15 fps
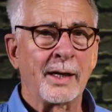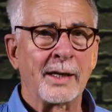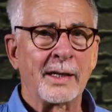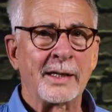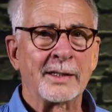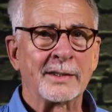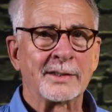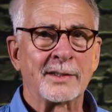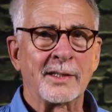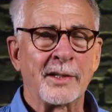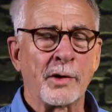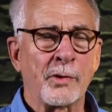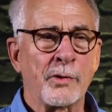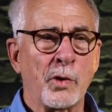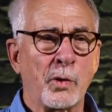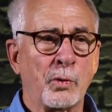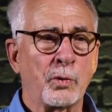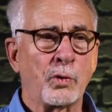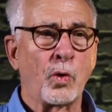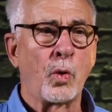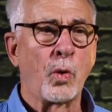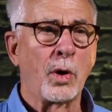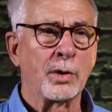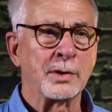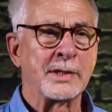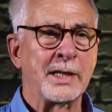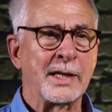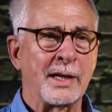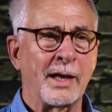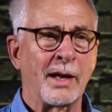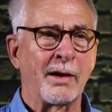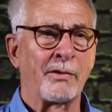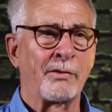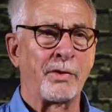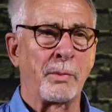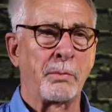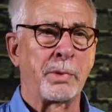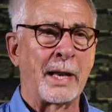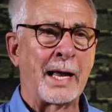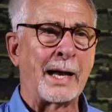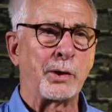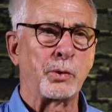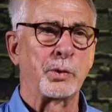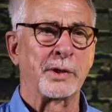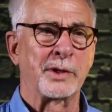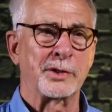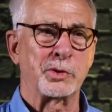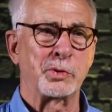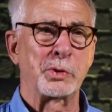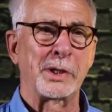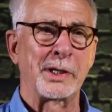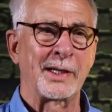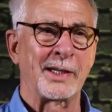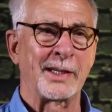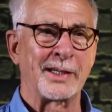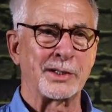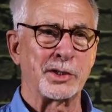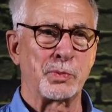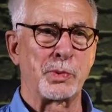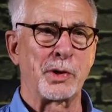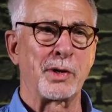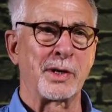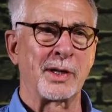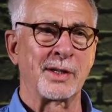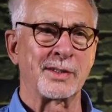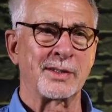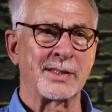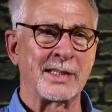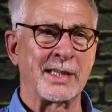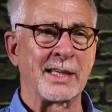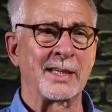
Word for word: it's the, the quality of the black when it's really experienced